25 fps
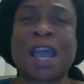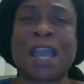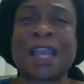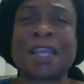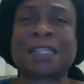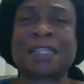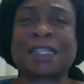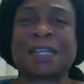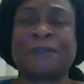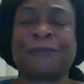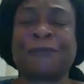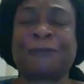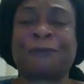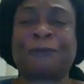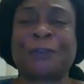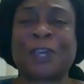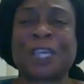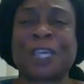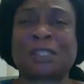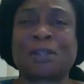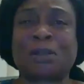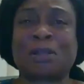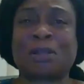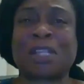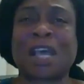eyes and
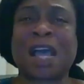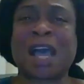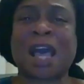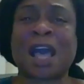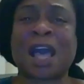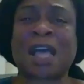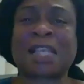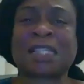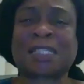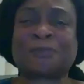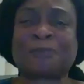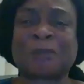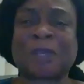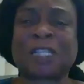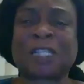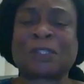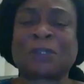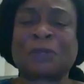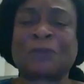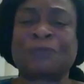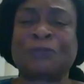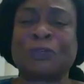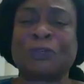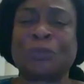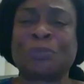face other aspects
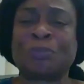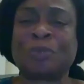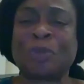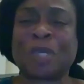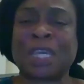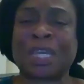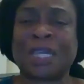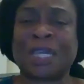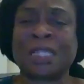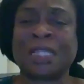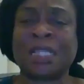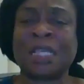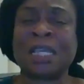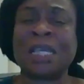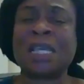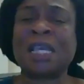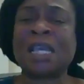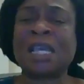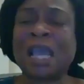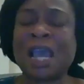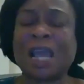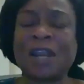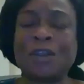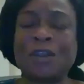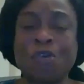of your being,
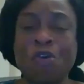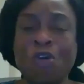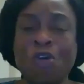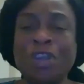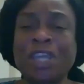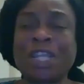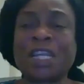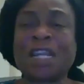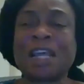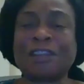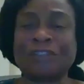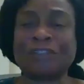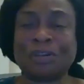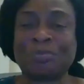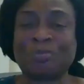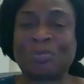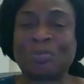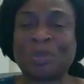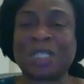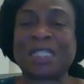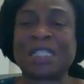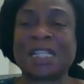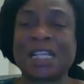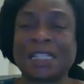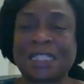knowing that your
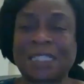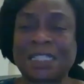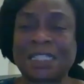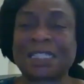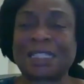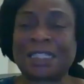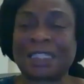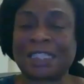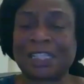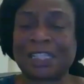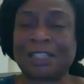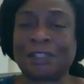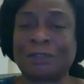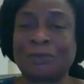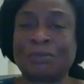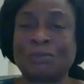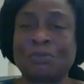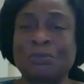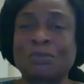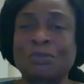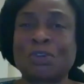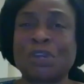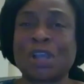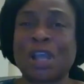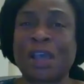business is still
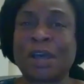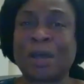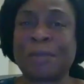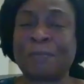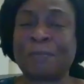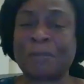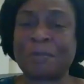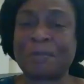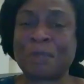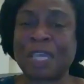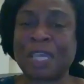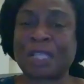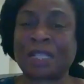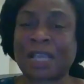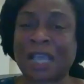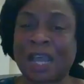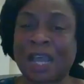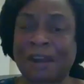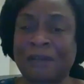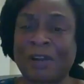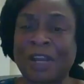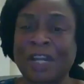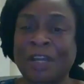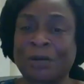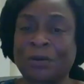being
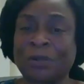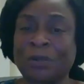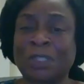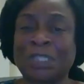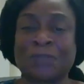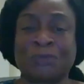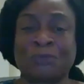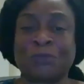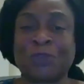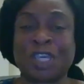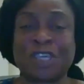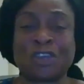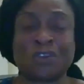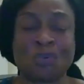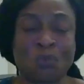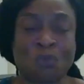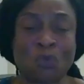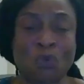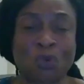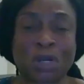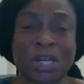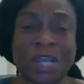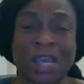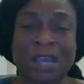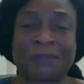carried on the way you
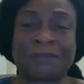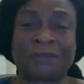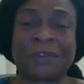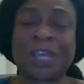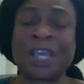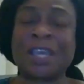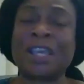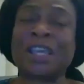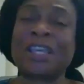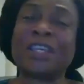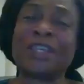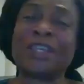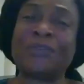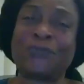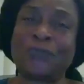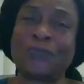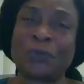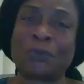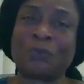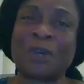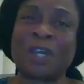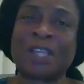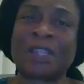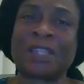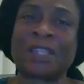would have if
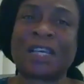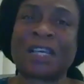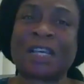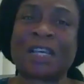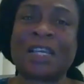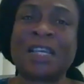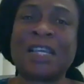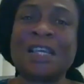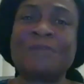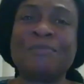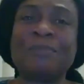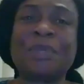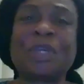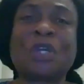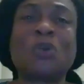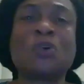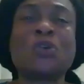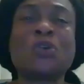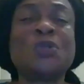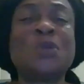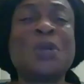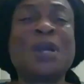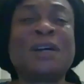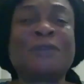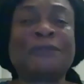you were there,
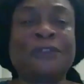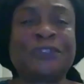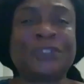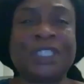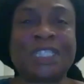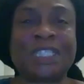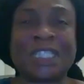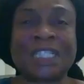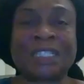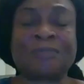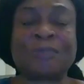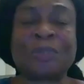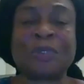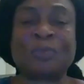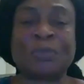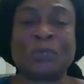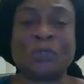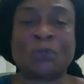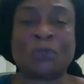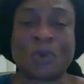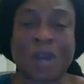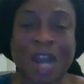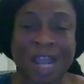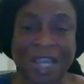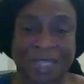because you have treated
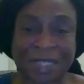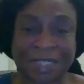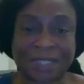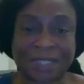people right.